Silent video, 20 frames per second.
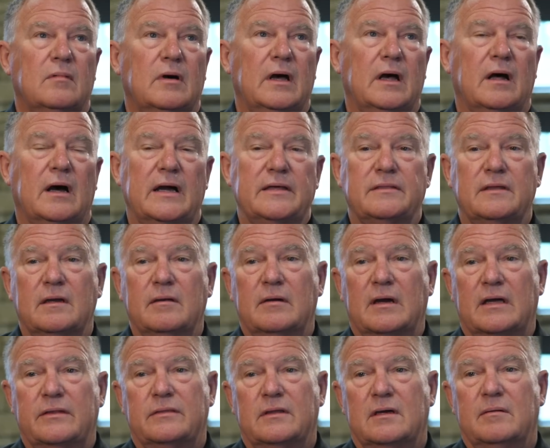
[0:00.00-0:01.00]
Well, I
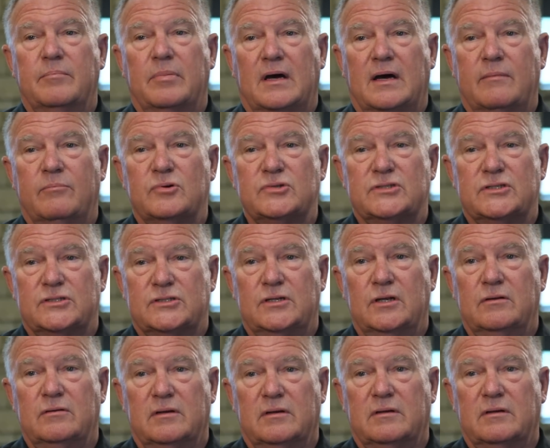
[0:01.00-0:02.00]
think Bob was a
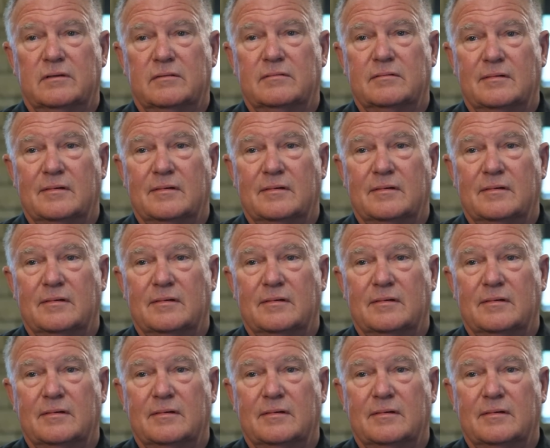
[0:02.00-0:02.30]
student.